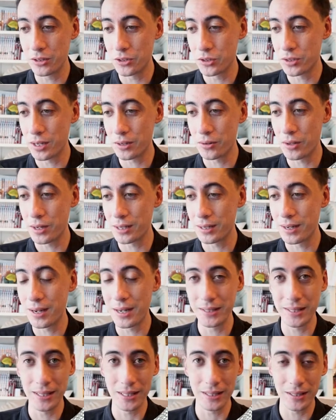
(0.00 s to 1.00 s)
There's not a lot of
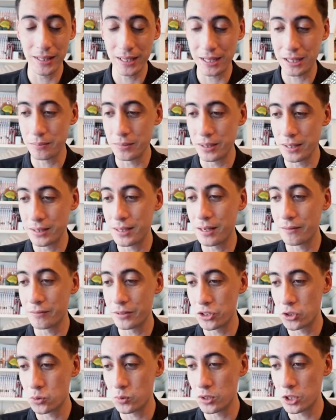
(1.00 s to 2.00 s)
context there, but
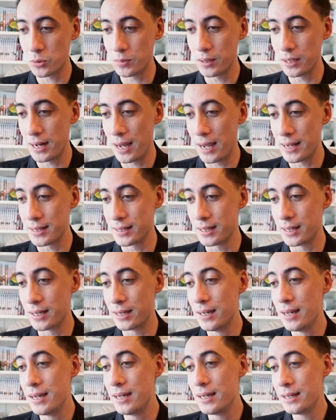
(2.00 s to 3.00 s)
definitely swing speed has
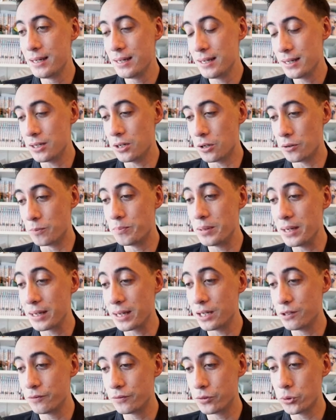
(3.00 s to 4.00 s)
a, you know,
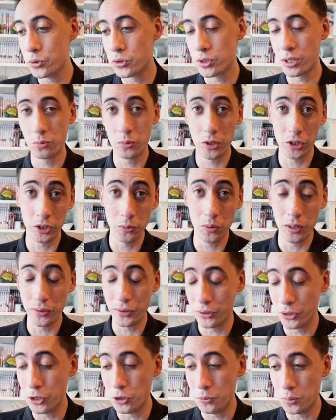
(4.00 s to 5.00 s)
big influence on where you want
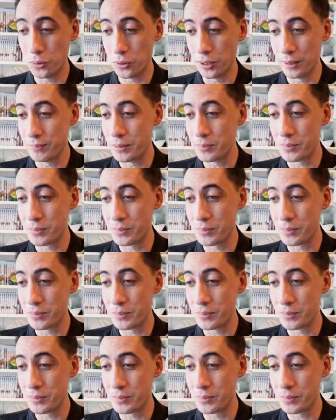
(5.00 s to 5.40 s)
the low point.